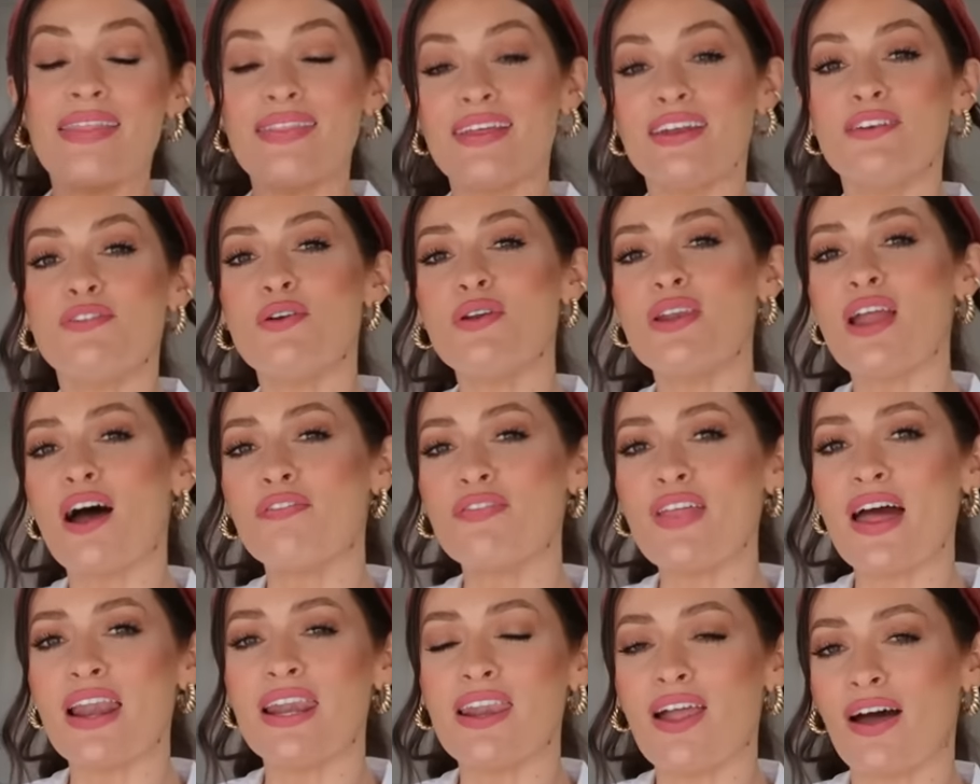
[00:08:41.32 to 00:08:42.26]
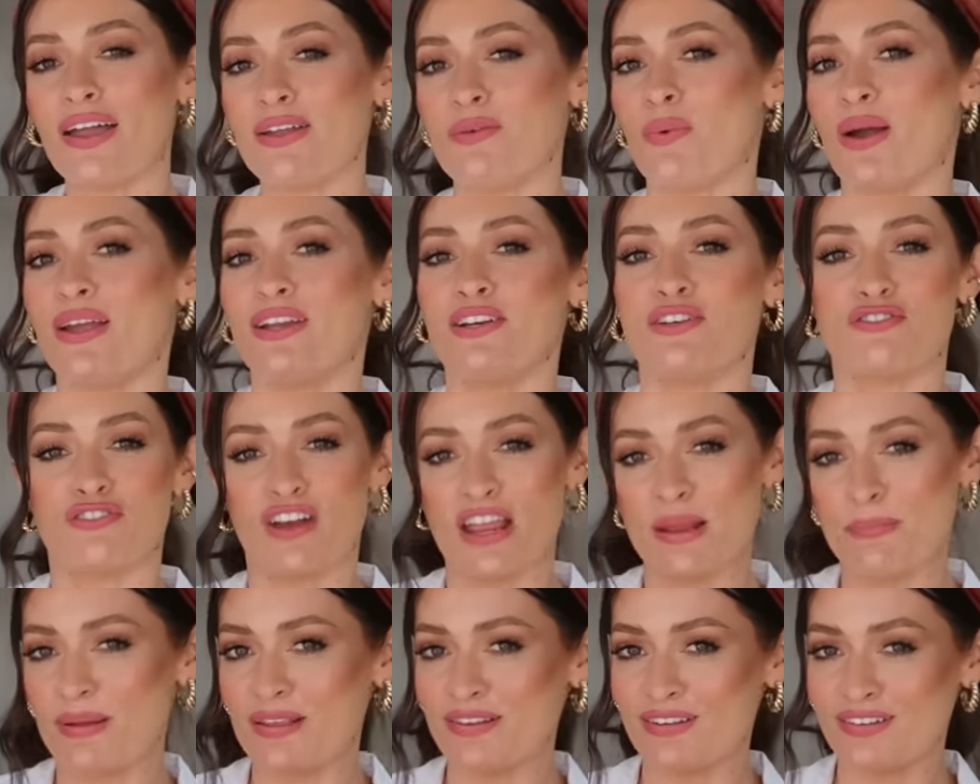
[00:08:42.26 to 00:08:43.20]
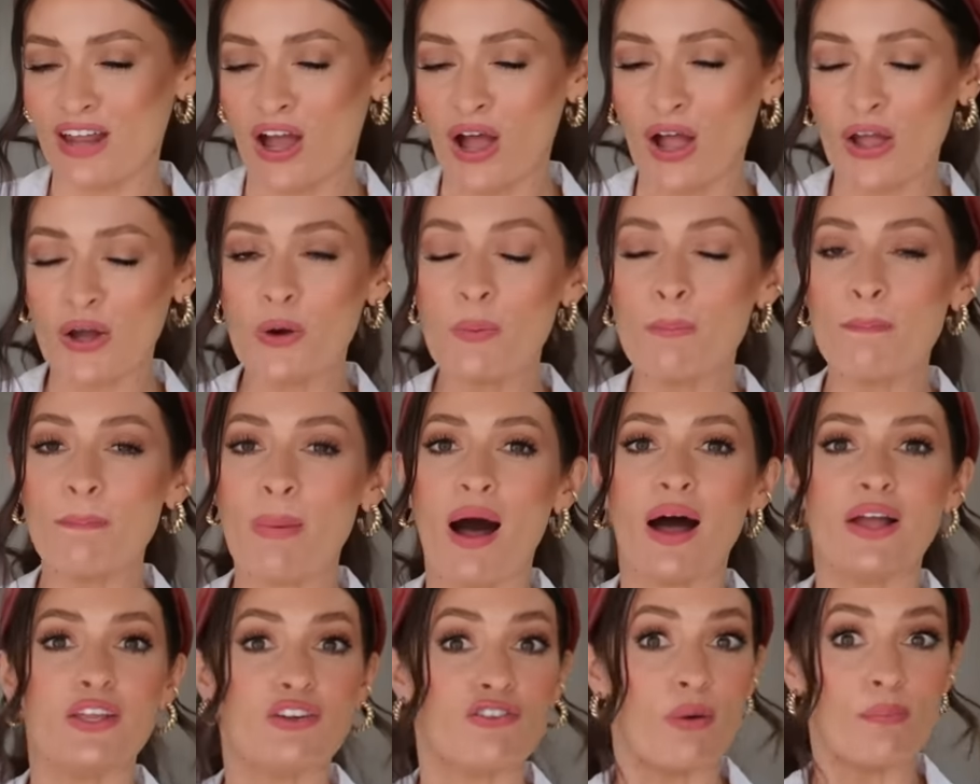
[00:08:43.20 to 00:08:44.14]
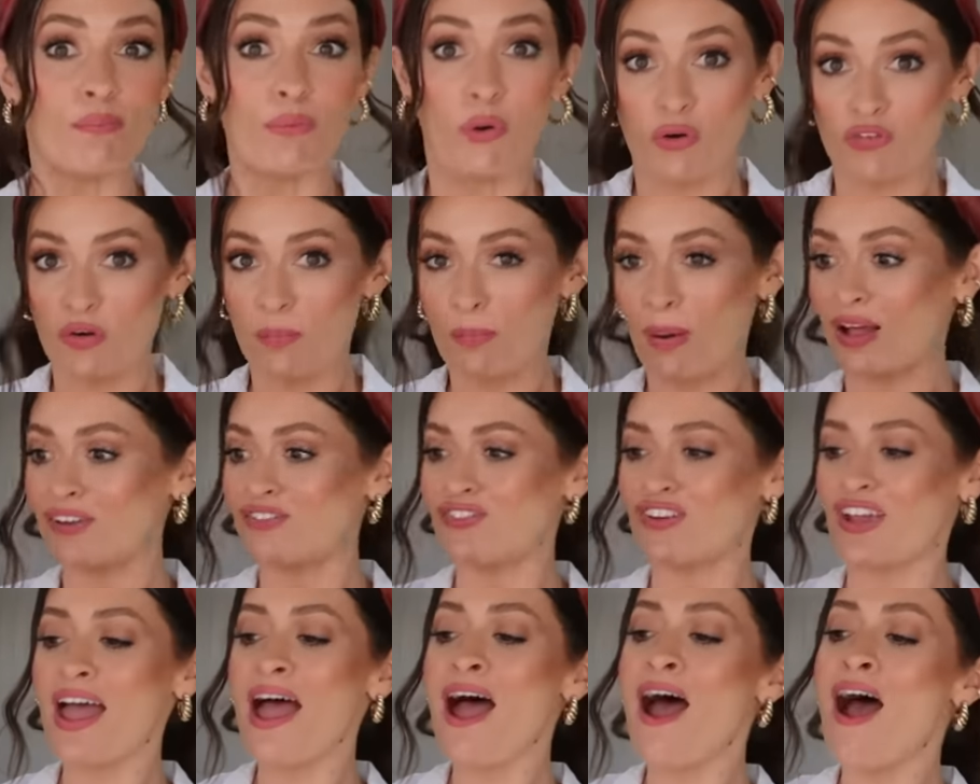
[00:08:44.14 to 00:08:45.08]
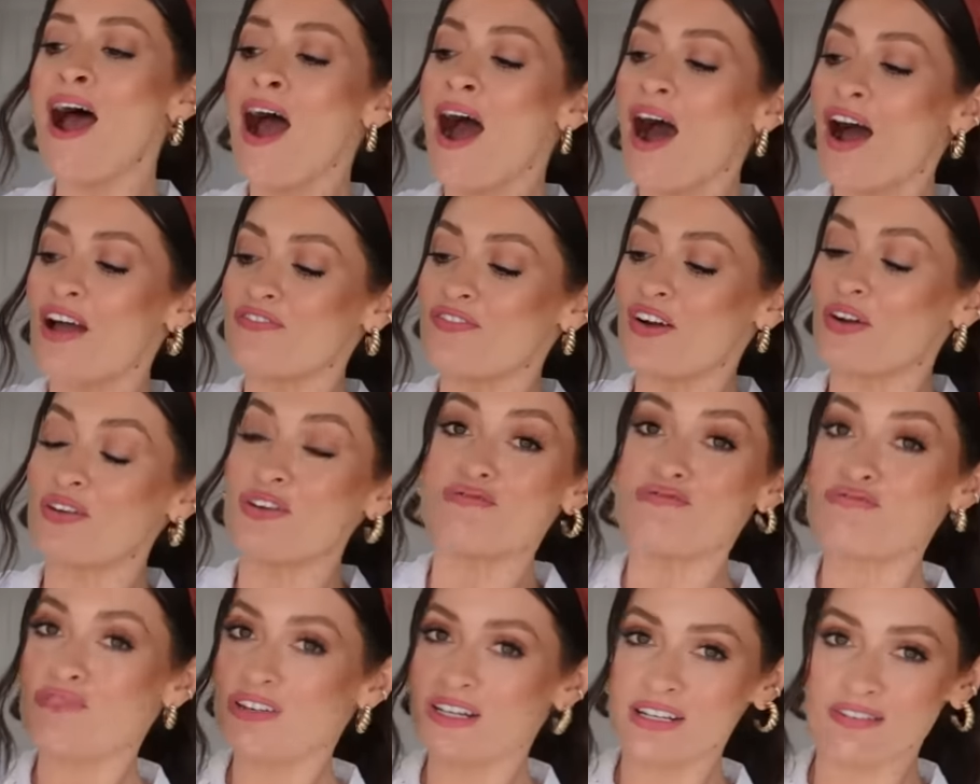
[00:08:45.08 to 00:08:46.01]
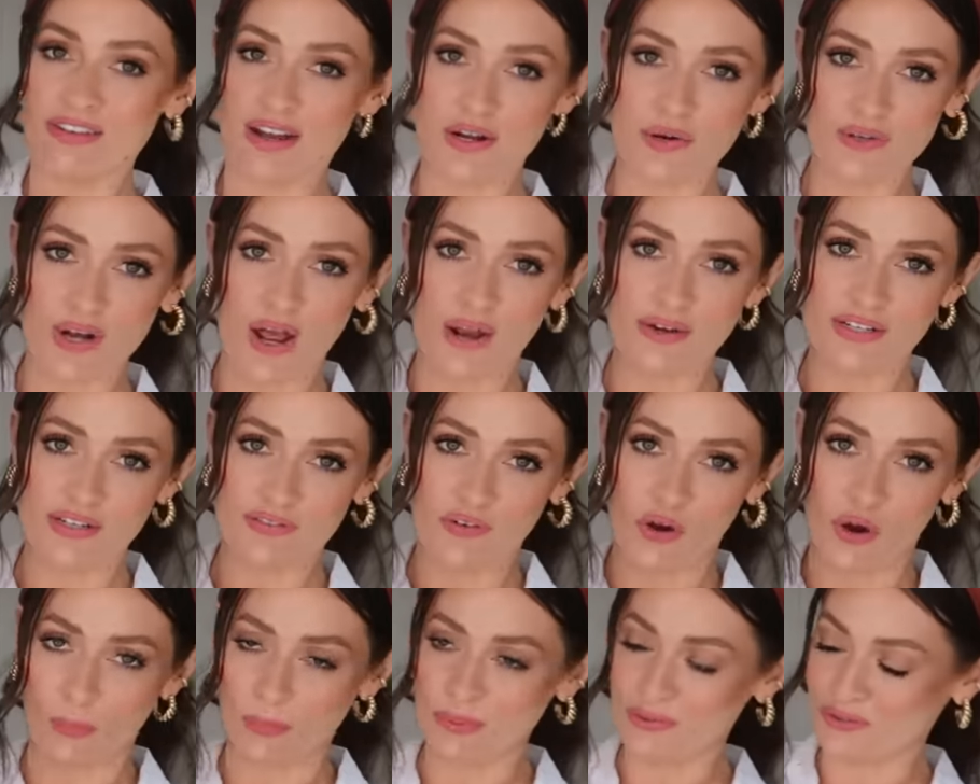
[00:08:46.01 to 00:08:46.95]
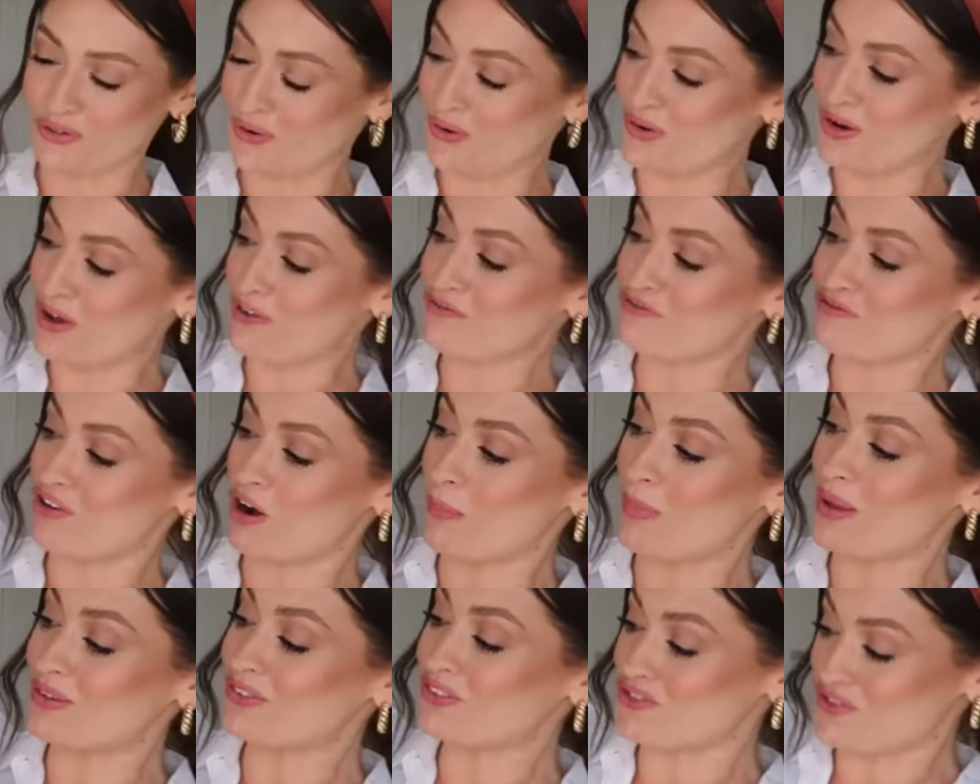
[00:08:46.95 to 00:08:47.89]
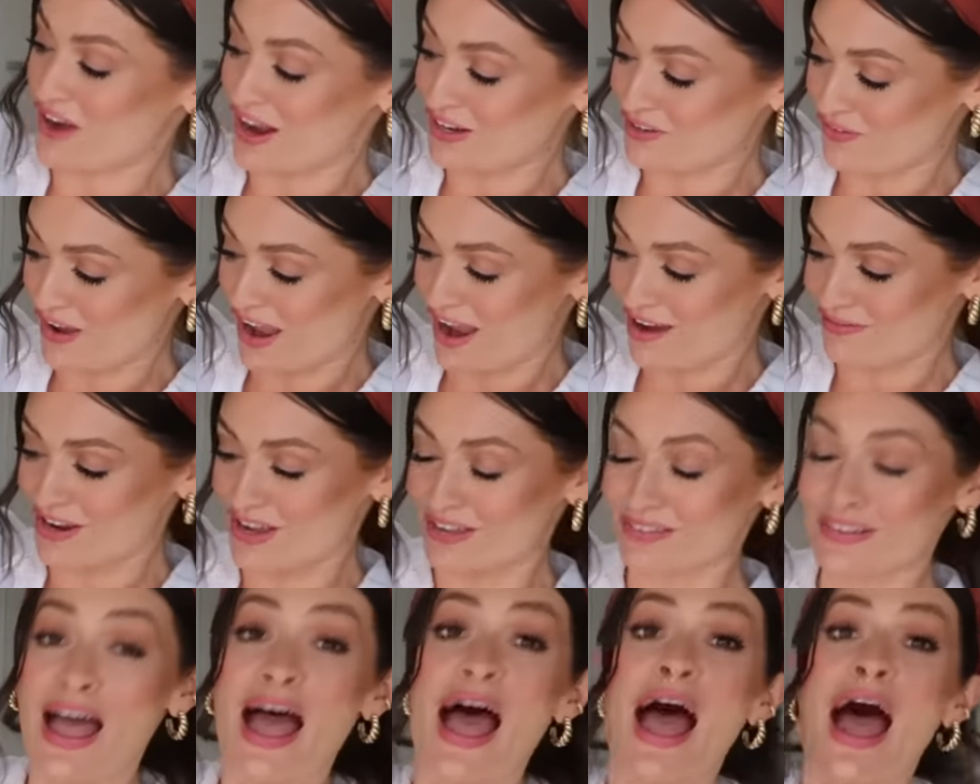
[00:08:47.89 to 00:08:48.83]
And then if you love that lightweight drapey style, but you're on more of a budget, I found a really great alternative option from Stradivarius.